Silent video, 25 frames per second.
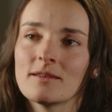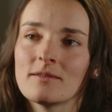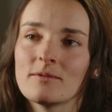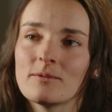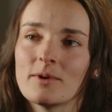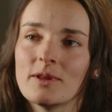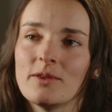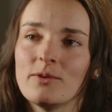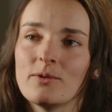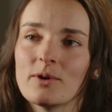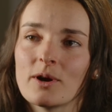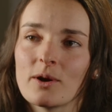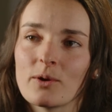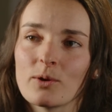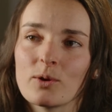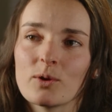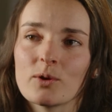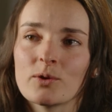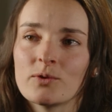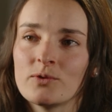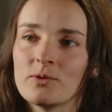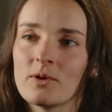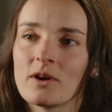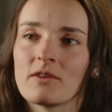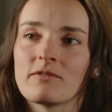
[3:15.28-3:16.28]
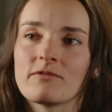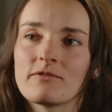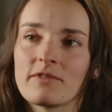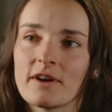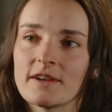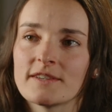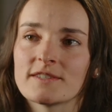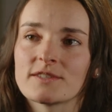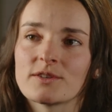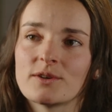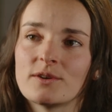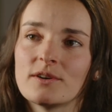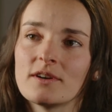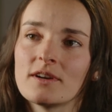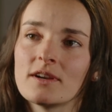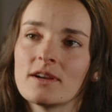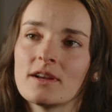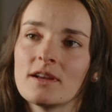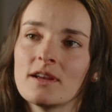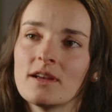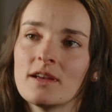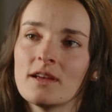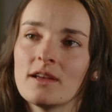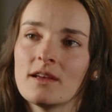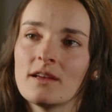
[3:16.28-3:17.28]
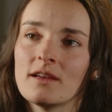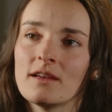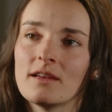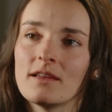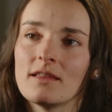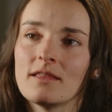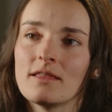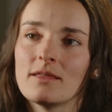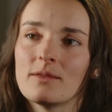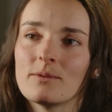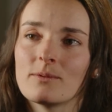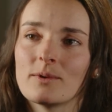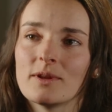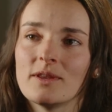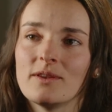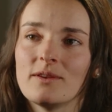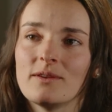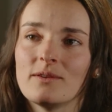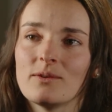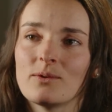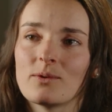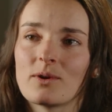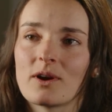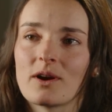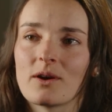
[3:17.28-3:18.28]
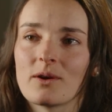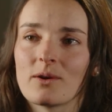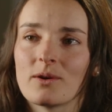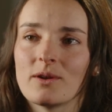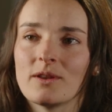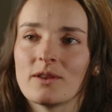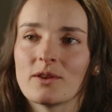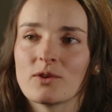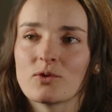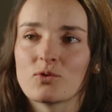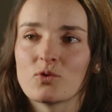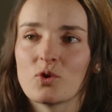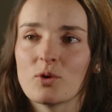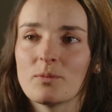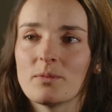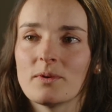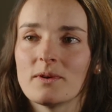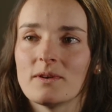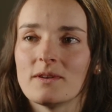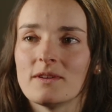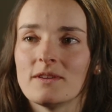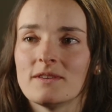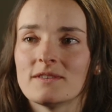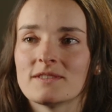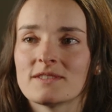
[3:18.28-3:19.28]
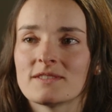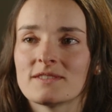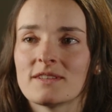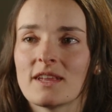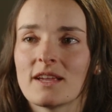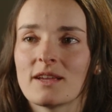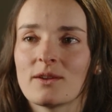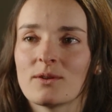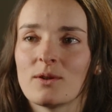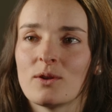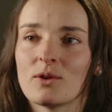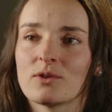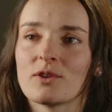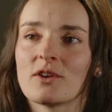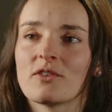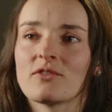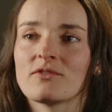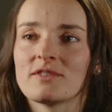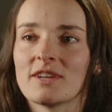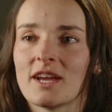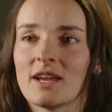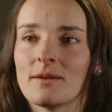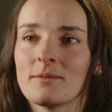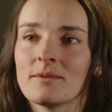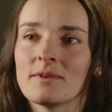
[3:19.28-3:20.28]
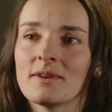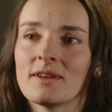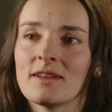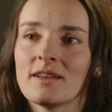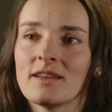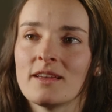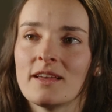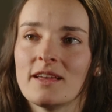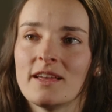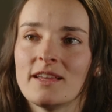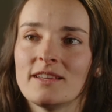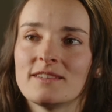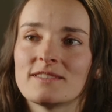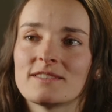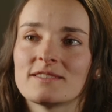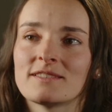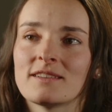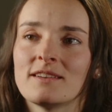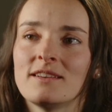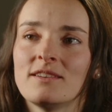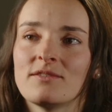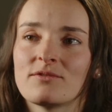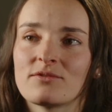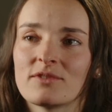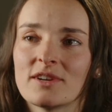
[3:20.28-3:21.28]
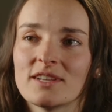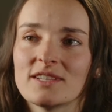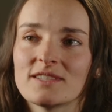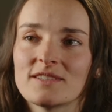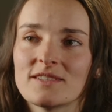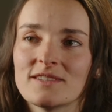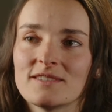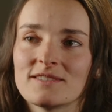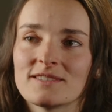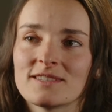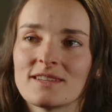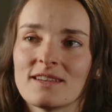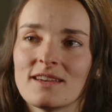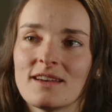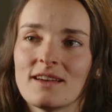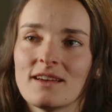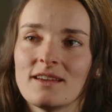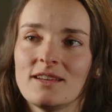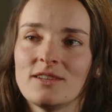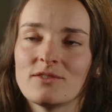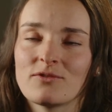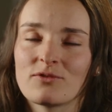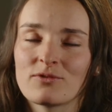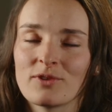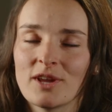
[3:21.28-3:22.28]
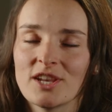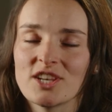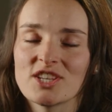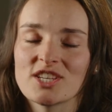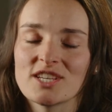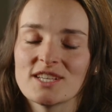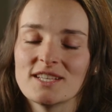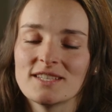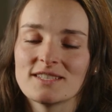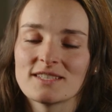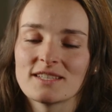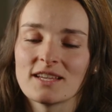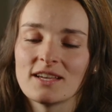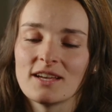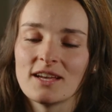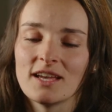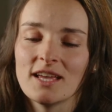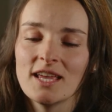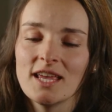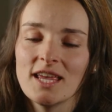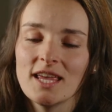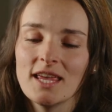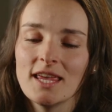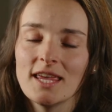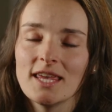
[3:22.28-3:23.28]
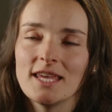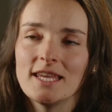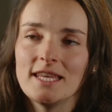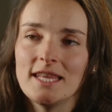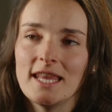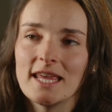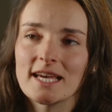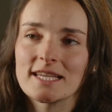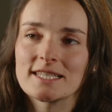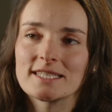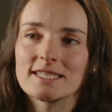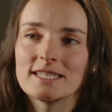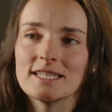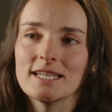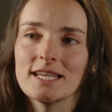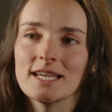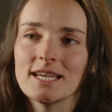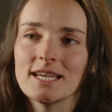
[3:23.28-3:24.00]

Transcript: When you are alone, you are faster, and when you are in group, it takes a lot of time. It's in French. It's uh, in French. It's uh, inertie.